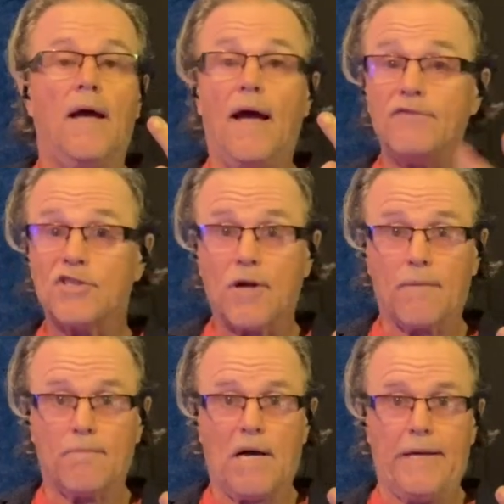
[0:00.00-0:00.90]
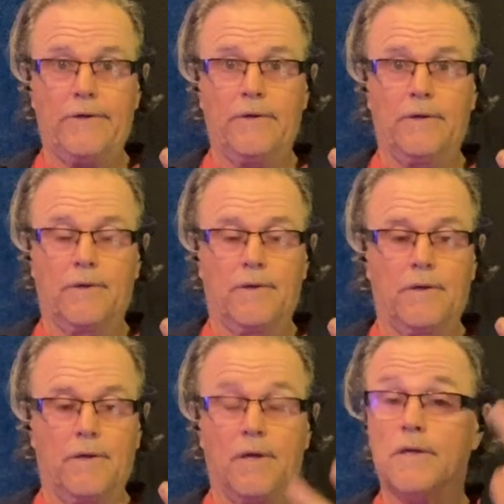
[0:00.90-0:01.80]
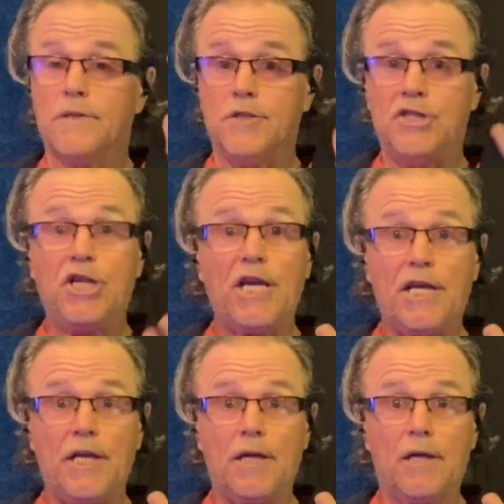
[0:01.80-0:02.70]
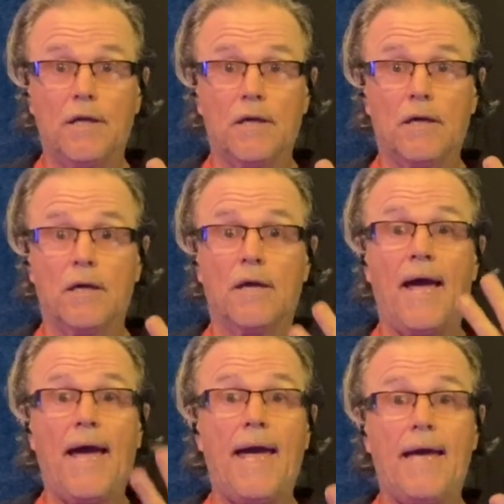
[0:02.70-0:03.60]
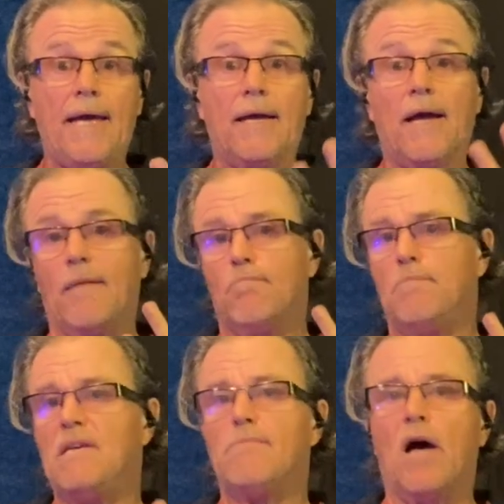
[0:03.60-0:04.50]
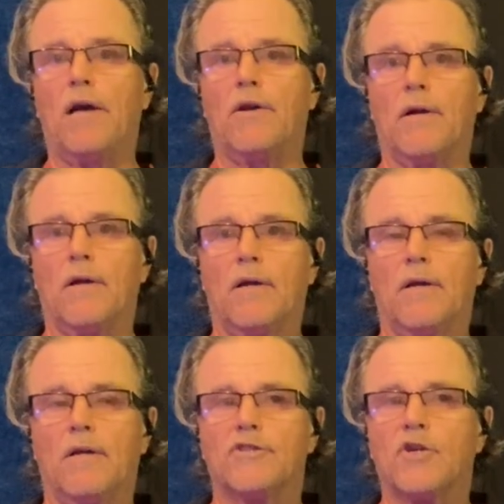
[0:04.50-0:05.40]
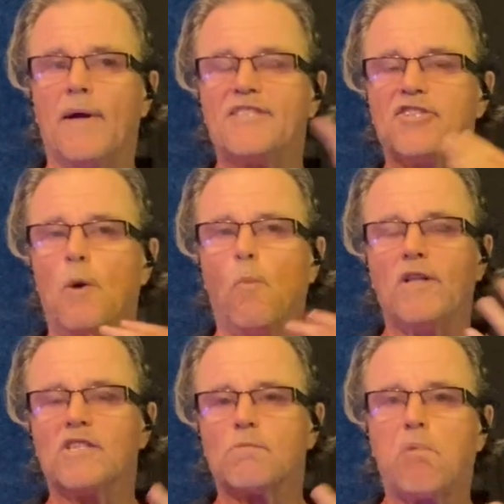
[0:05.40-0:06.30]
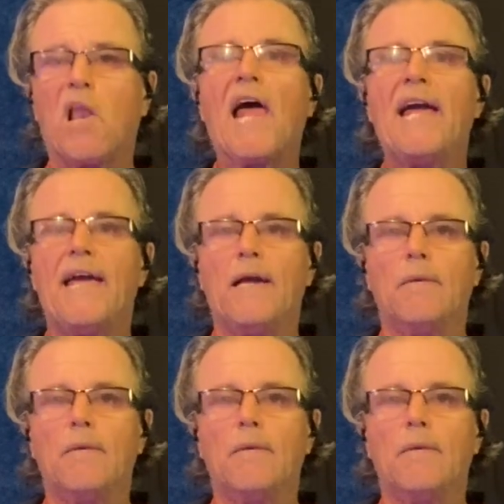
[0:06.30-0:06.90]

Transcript: F sharp minor, G, A, and B minor. So as someone's playing,